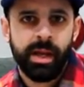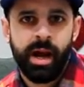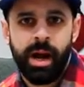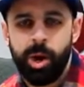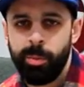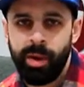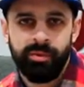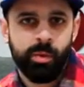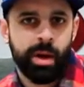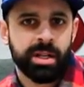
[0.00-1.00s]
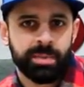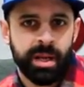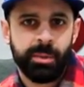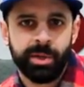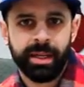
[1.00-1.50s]
I hope everyone has
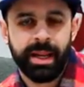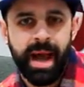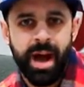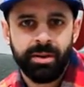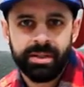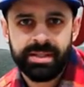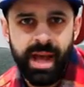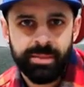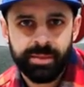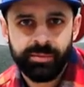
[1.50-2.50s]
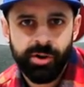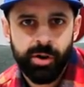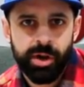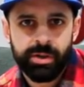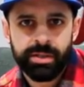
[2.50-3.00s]
been able to get out, snap some
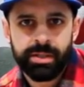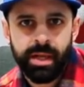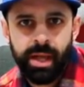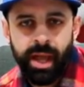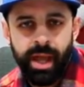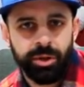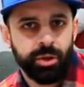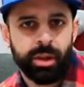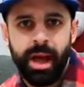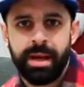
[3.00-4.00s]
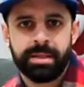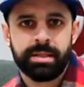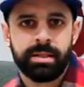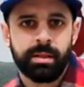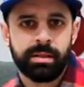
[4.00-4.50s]
photos, and
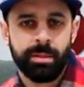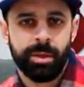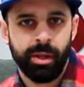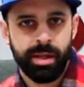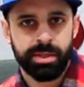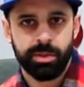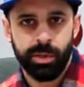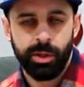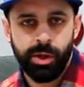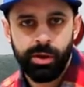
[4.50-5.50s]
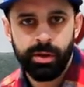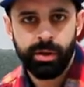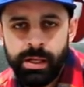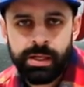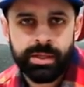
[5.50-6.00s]
utilize some of the lessons we learned.
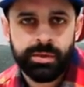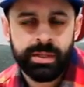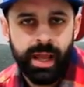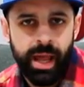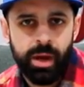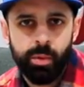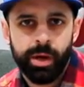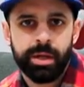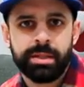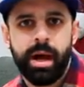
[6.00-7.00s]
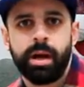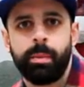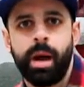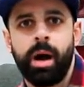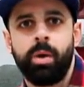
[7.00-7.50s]
So today we're going to talk
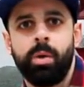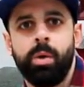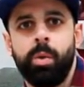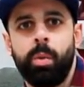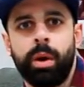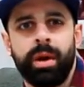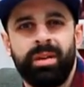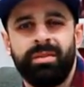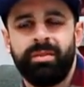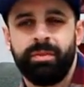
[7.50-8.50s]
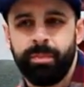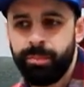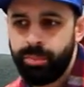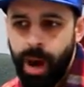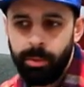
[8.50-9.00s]
about one of
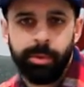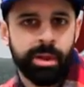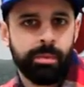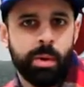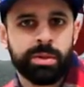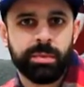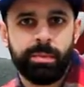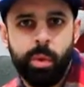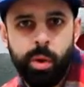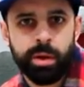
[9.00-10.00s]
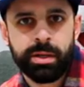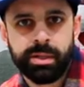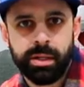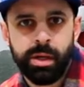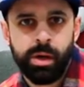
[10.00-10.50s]
probably the most
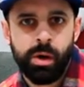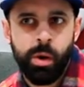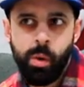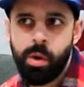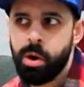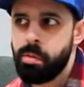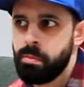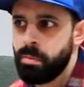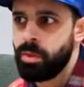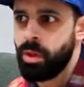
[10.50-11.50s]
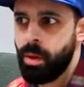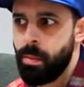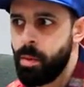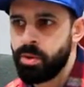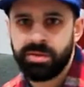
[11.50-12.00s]
important or the
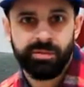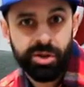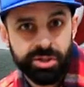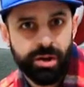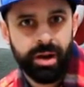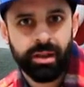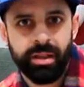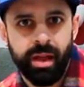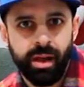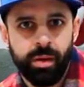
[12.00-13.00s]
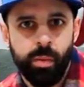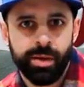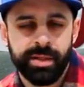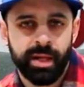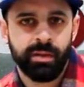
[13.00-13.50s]
most frustrating thing
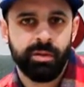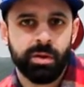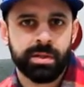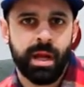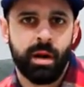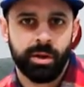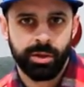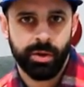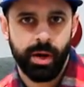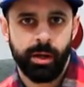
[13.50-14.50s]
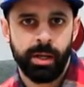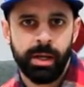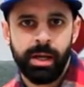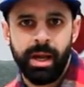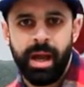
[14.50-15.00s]
while taking photos out on a trail,
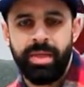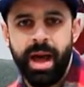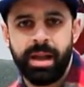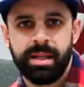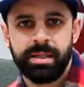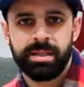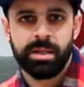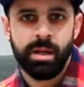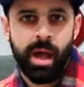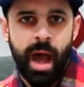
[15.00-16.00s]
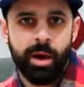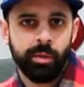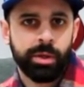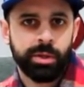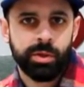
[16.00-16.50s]
and that is how
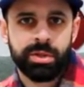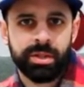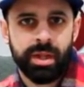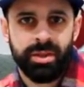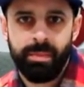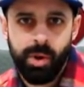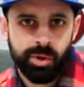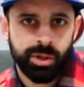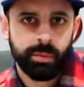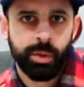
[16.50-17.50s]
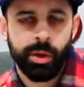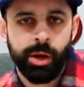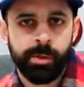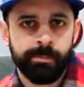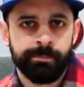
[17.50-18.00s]
to reduce the motion
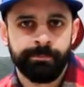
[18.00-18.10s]
blur.